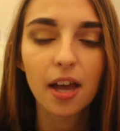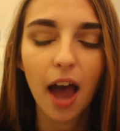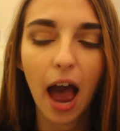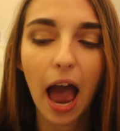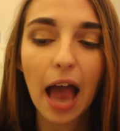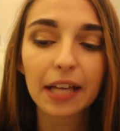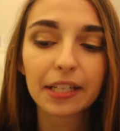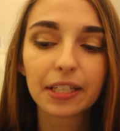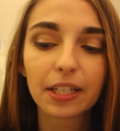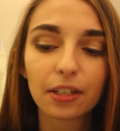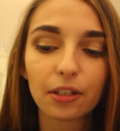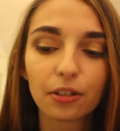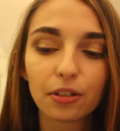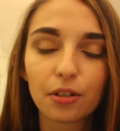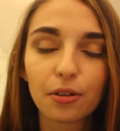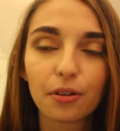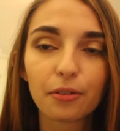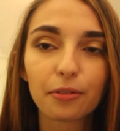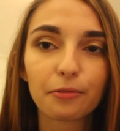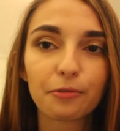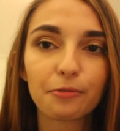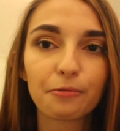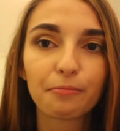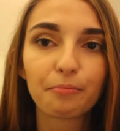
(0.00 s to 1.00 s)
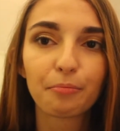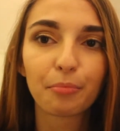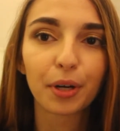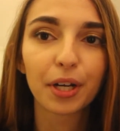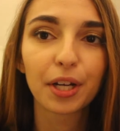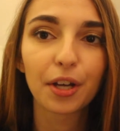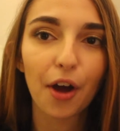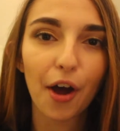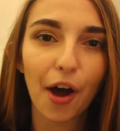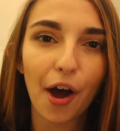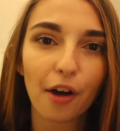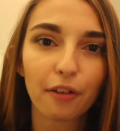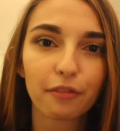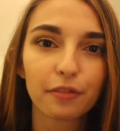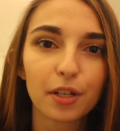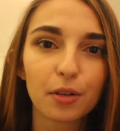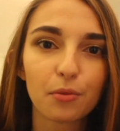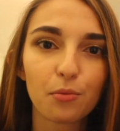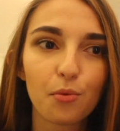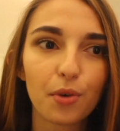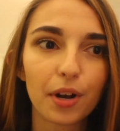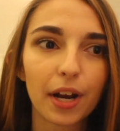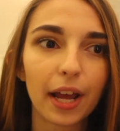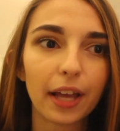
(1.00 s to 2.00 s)
I still do it pretty
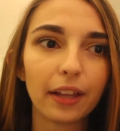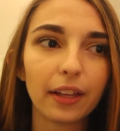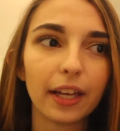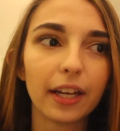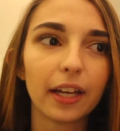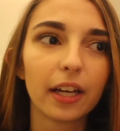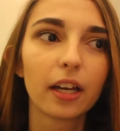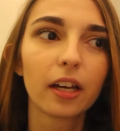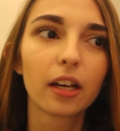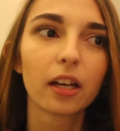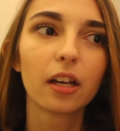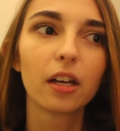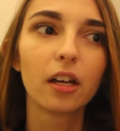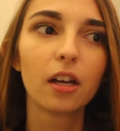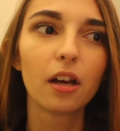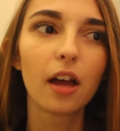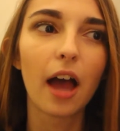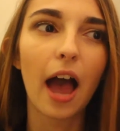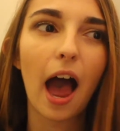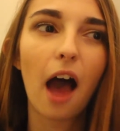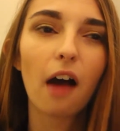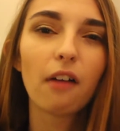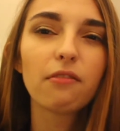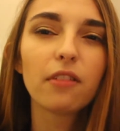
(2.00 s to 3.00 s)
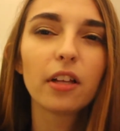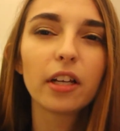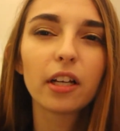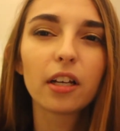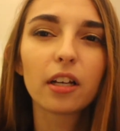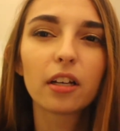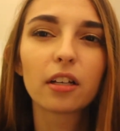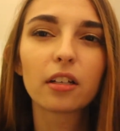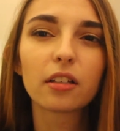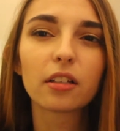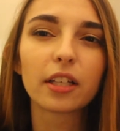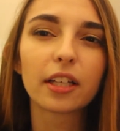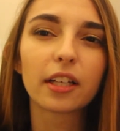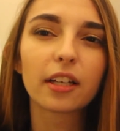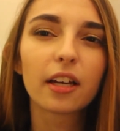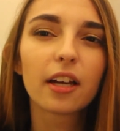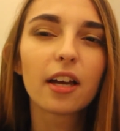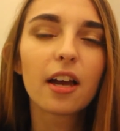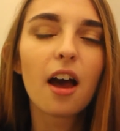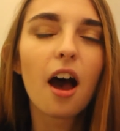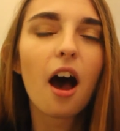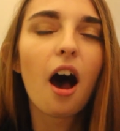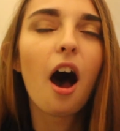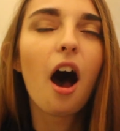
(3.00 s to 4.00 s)
often when I like have like a, like,
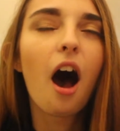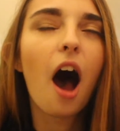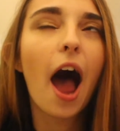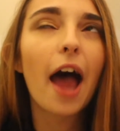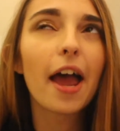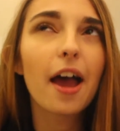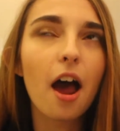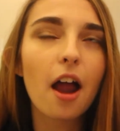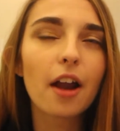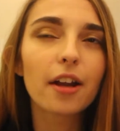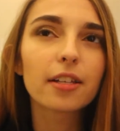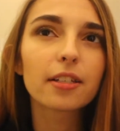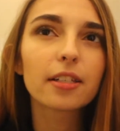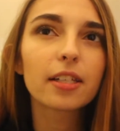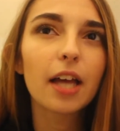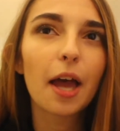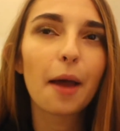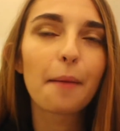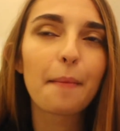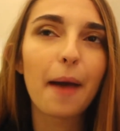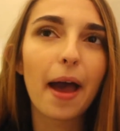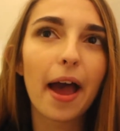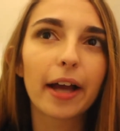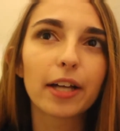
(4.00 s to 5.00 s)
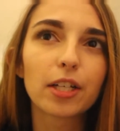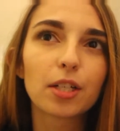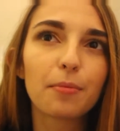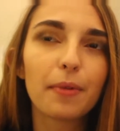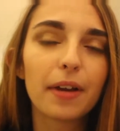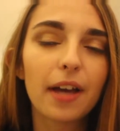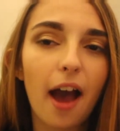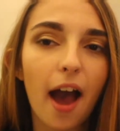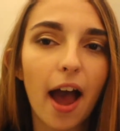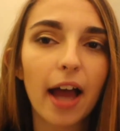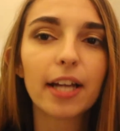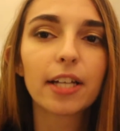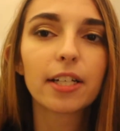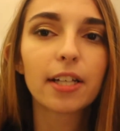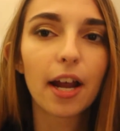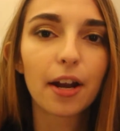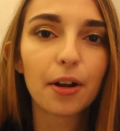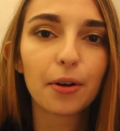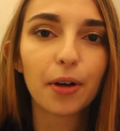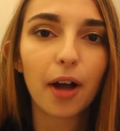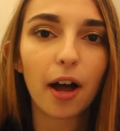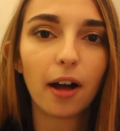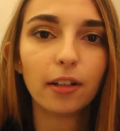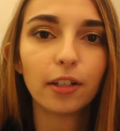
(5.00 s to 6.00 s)
I match my
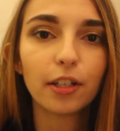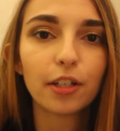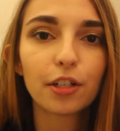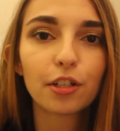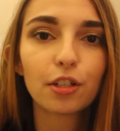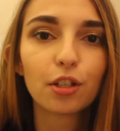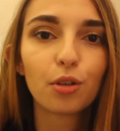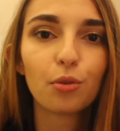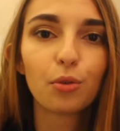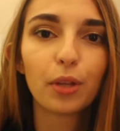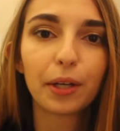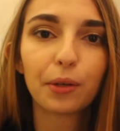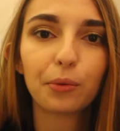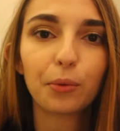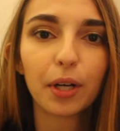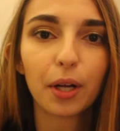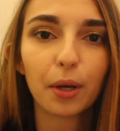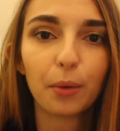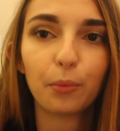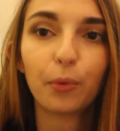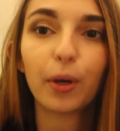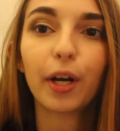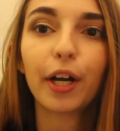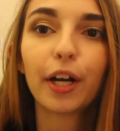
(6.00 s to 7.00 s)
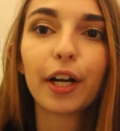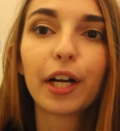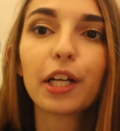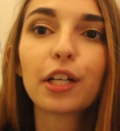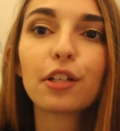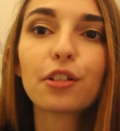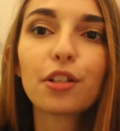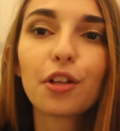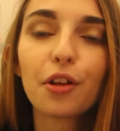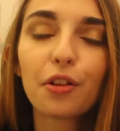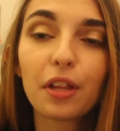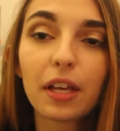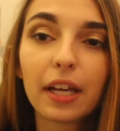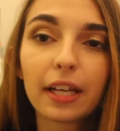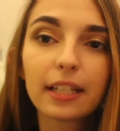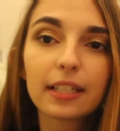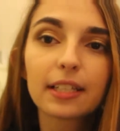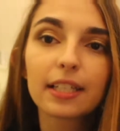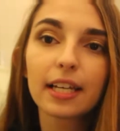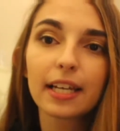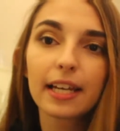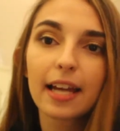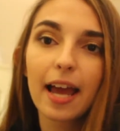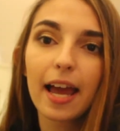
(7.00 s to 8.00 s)
eyeshadow colors to like what I'm wearing. So like
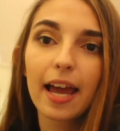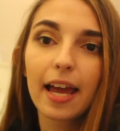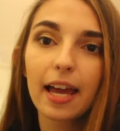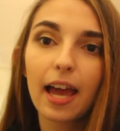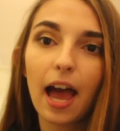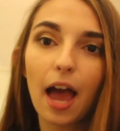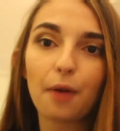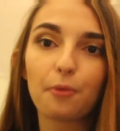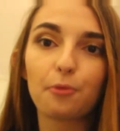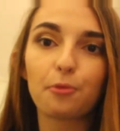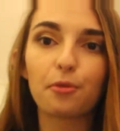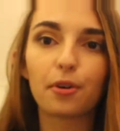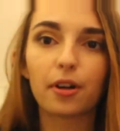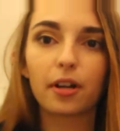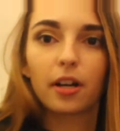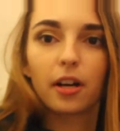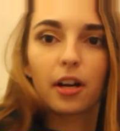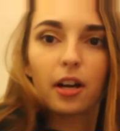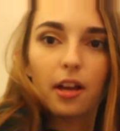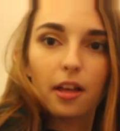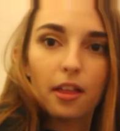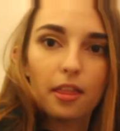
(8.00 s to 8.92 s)
today I wore